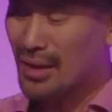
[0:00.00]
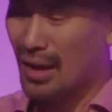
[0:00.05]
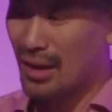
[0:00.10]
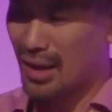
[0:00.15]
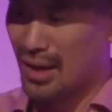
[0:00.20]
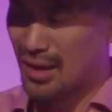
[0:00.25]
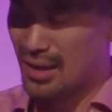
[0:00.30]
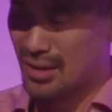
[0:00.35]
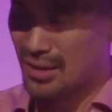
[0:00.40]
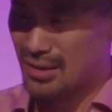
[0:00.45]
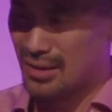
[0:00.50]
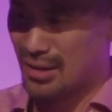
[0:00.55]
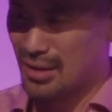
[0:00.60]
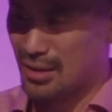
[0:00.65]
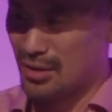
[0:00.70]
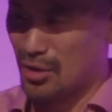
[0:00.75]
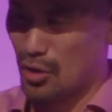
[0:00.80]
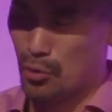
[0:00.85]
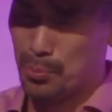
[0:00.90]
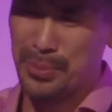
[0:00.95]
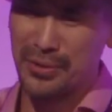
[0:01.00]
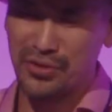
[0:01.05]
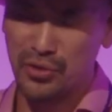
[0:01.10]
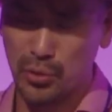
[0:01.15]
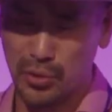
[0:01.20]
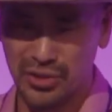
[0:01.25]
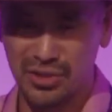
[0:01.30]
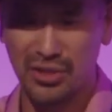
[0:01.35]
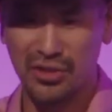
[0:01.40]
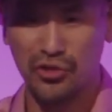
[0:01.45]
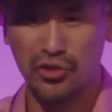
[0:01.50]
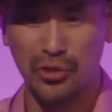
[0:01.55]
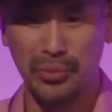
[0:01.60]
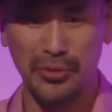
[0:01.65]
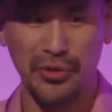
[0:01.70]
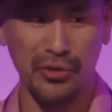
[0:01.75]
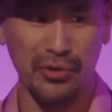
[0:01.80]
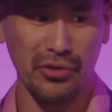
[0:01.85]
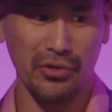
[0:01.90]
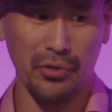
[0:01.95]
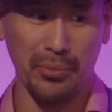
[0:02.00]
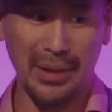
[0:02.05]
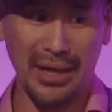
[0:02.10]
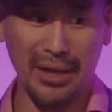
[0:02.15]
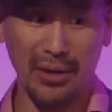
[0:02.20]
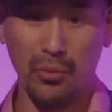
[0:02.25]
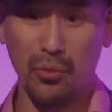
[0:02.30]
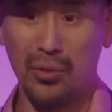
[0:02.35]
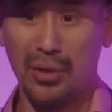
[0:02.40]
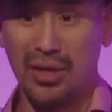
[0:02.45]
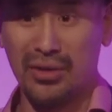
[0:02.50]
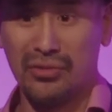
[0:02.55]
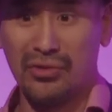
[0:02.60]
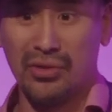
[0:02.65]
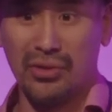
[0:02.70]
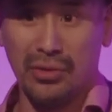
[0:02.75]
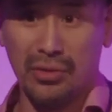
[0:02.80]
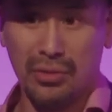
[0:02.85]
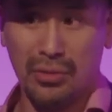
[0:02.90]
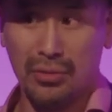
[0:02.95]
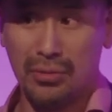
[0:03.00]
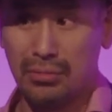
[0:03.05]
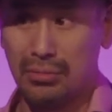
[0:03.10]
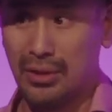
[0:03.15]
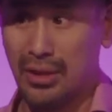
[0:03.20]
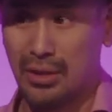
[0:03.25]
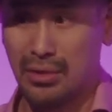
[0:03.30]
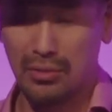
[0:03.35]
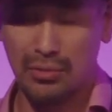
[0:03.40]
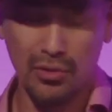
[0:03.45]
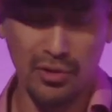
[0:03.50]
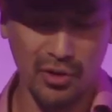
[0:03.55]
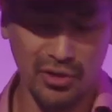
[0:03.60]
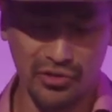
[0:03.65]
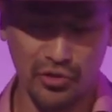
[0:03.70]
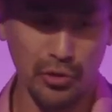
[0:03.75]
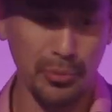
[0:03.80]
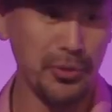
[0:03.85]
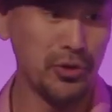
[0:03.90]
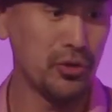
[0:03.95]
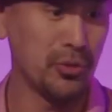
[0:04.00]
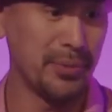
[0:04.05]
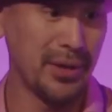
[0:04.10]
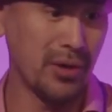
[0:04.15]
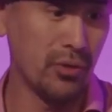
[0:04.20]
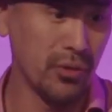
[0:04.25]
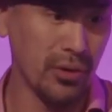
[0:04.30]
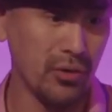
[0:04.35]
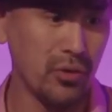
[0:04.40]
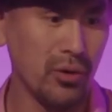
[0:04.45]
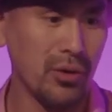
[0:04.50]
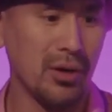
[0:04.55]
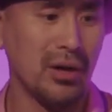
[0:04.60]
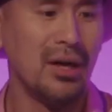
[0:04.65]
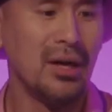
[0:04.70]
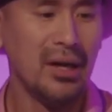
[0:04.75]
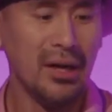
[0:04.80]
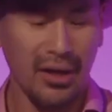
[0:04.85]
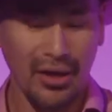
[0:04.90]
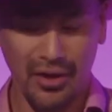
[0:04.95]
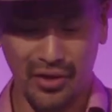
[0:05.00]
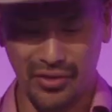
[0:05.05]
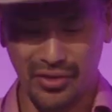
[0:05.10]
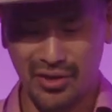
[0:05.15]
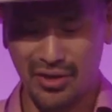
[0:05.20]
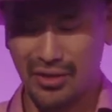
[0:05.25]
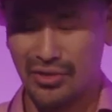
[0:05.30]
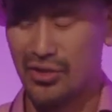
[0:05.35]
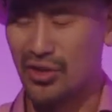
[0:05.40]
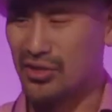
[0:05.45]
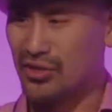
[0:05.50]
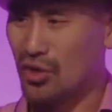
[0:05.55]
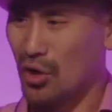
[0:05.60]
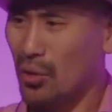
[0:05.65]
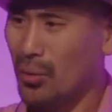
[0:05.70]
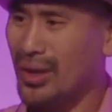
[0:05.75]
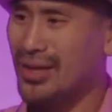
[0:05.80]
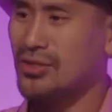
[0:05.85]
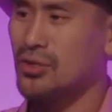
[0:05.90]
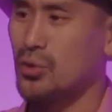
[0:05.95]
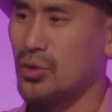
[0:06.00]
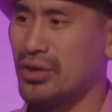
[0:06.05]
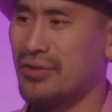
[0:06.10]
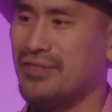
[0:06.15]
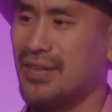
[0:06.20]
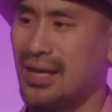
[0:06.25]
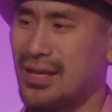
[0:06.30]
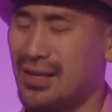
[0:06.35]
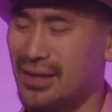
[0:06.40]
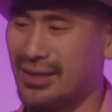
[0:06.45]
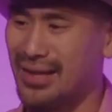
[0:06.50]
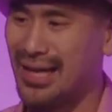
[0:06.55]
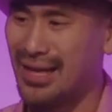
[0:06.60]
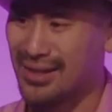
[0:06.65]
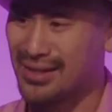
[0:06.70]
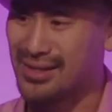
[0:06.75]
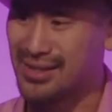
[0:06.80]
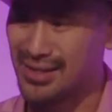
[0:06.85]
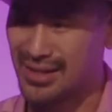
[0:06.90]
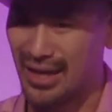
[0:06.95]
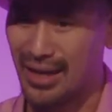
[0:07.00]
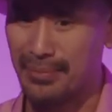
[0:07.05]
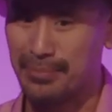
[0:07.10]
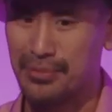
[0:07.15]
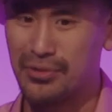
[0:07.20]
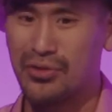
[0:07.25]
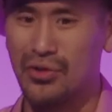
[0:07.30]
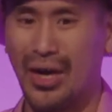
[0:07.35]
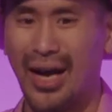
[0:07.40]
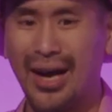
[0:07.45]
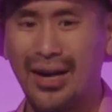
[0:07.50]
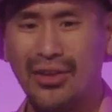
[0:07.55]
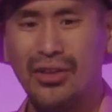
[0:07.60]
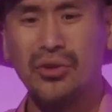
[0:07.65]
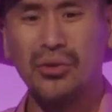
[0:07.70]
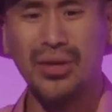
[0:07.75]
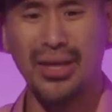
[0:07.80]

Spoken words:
open source contributor, you might want to contribute to Bitcoin Core. There's always sort of like a next step. So how do you